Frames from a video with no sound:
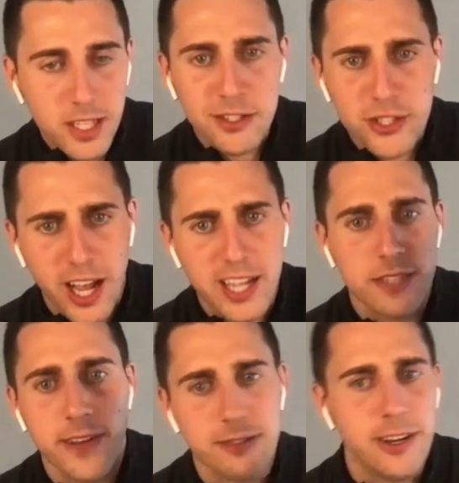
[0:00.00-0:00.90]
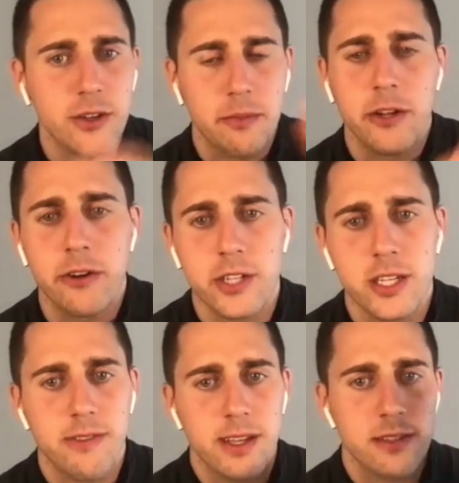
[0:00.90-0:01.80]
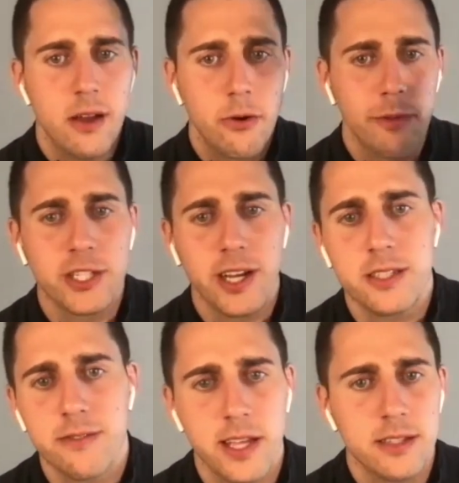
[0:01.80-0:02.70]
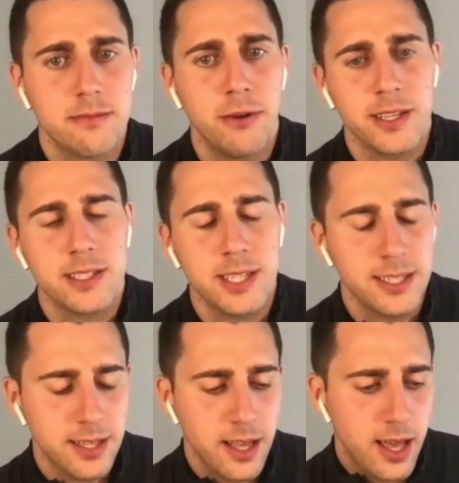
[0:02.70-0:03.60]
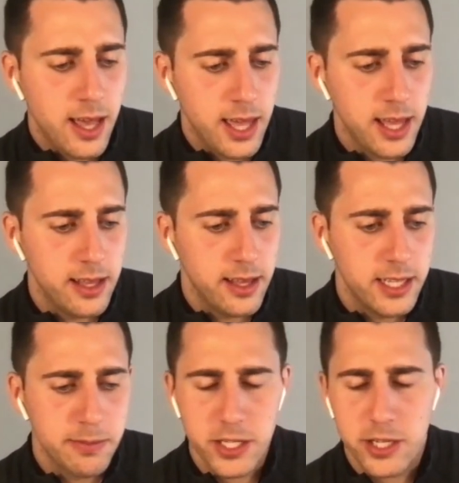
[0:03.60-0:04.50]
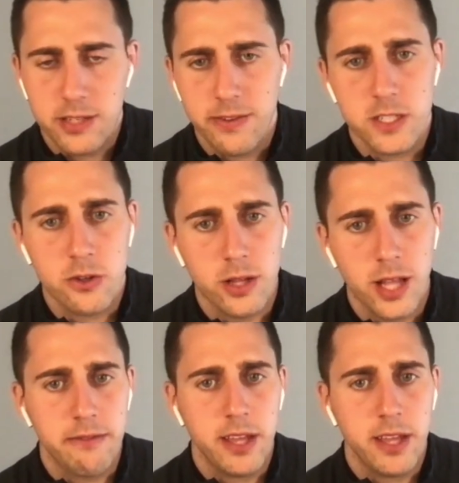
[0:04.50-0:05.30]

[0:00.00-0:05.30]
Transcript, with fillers: Giants fans, right? So I'm a New York Giants fans. One of my Giants fans buddies, he's he he's been a Giants fan his whole life.